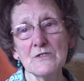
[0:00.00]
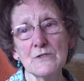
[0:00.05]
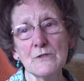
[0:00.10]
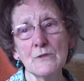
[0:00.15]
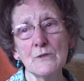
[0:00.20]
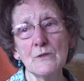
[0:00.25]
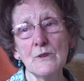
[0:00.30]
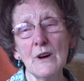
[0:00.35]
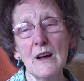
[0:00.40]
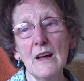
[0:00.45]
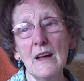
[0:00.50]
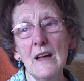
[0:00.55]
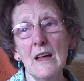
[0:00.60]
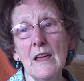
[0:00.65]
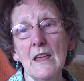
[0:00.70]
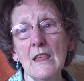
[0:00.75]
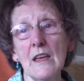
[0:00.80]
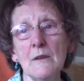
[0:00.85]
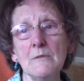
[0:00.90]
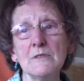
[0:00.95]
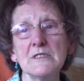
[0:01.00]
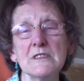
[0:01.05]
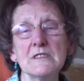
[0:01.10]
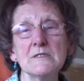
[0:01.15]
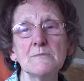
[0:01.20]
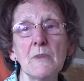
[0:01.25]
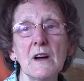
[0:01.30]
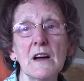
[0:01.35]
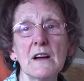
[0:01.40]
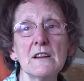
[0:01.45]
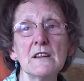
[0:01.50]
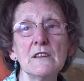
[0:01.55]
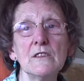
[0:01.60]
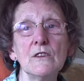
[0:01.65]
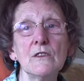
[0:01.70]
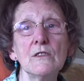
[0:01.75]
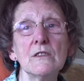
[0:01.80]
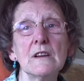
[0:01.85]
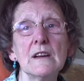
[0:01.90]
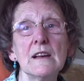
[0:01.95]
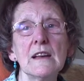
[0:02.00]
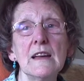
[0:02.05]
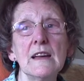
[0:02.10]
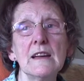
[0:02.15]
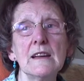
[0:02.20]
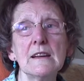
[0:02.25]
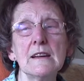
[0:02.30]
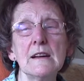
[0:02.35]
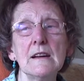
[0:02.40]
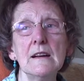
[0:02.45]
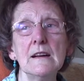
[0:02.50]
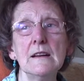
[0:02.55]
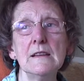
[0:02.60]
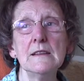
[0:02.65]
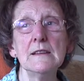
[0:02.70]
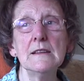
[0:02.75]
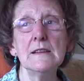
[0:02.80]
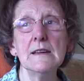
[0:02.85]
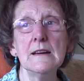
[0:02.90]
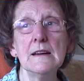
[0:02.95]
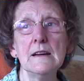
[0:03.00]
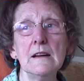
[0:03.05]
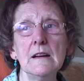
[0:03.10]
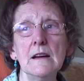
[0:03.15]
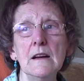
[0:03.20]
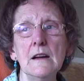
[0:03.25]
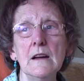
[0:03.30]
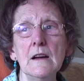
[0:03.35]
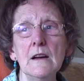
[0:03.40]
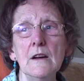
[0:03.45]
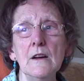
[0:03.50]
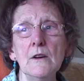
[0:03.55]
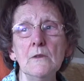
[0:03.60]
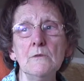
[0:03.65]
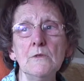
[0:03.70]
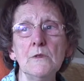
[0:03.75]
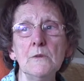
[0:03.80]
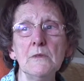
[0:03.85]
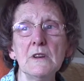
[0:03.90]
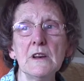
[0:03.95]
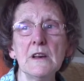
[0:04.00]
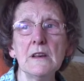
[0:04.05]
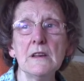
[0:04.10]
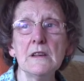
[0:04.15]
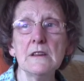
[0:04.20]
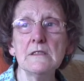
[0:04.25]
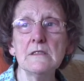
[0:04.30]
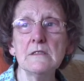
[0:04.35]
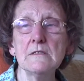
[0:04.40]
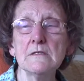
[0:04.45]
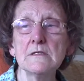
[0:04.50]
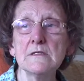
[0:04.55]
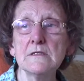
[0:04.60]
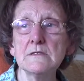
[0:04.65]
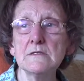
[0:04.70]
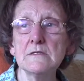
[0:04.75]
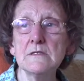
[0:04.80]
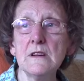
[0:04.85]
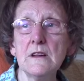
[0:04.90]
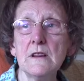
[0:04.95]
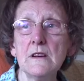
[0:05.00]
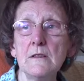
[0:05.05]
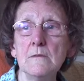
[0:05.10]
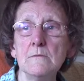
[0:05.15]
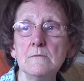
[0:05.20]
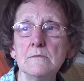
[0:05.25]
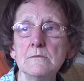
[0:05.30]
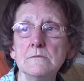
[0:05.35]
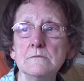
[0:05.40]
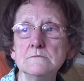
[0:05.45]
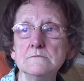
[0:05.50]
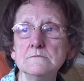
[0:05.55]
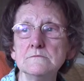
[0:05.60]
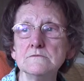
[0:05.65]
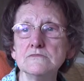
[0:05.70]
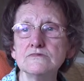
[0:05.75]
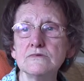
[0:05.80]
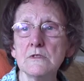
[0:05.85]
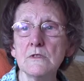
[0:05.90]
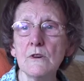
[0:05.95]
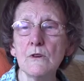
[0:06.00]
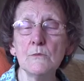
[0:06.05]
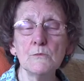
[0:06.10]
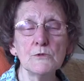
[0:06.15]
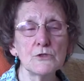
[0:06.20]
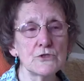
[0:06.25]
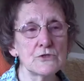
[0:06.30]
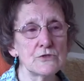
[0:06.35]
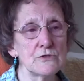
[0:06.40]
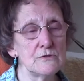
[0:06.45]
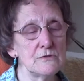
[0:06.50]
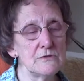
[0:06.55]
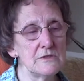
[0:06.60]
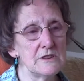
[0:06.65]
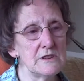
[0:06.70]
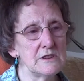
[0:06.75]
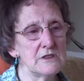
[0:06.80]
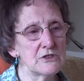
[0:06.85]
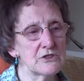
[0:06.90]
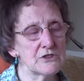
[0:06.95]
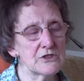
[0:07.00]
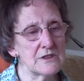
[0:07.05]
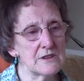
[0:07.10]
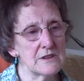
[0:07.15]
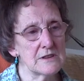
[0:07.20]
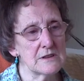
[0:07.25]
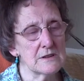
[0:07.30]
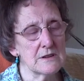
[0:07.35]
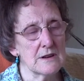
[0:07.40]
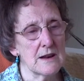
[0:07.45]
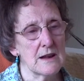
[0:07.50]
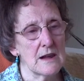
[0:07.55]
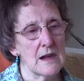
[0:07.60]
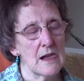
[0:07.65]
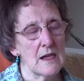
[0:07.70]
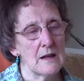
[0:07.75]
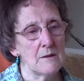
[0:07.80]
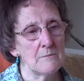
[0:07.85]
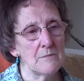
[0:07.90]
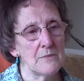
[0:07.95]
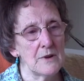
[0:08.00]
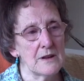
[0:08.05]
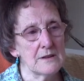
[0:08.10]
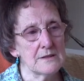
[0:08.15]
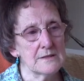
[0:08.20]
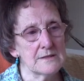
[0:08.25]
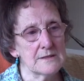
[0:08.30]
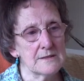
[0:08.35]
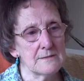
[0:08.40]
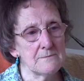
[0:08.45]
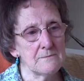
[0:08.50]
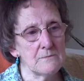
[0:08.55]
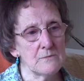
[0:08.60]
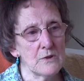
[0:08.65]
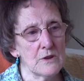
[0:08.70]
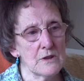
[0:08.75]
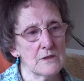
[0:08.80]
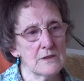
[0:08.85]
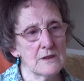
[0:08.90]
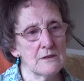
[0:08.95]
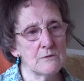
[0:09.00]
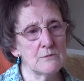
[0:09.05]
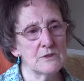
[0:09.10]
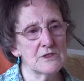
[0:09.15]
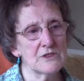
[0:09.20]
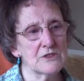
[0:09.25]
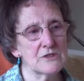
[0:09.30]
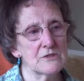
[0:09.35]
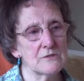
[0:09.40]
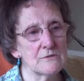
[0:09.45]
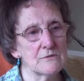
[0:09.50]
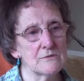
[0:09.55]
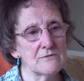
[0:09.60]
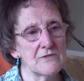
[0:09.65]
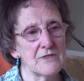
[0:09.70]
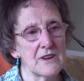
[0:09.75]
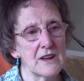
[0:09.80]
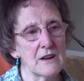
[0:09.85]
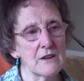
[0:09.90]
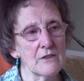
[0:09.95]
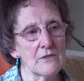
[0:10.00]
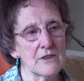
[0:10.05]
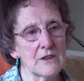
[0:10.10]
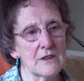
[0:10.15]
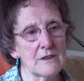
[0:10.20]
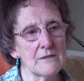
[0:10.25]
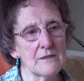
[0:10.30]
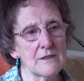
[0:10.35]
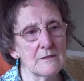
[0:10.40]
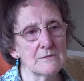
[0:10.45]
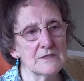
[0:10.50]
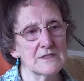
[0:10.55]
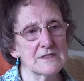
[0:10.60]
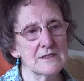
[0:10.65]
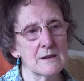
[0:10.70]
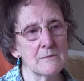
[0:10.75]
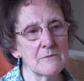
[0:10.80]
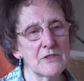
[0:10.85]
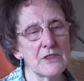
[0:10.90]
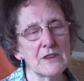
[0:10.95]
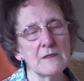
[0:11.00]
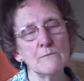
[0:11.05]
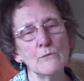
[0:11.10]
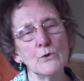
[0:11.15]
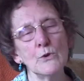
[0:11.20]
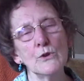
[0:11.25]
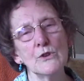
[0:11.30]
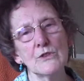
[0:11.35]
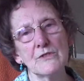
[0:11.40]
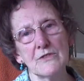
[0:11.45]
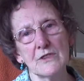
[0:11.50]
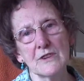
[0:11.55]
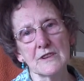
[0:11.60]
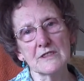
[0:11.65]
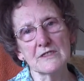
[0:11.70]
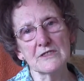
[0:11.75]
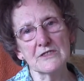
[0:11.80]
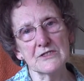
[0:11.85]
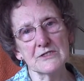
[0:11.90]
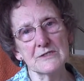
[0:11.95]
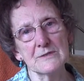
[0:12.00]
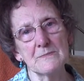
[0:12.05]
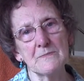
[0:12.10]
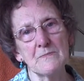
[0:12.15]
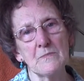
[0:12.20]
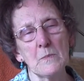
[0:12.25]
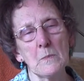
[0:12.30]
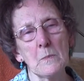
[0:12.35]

So that was us back in Auchinleck, and uh, we were another um, for almost two years there. But I think we still felt that there was something more for us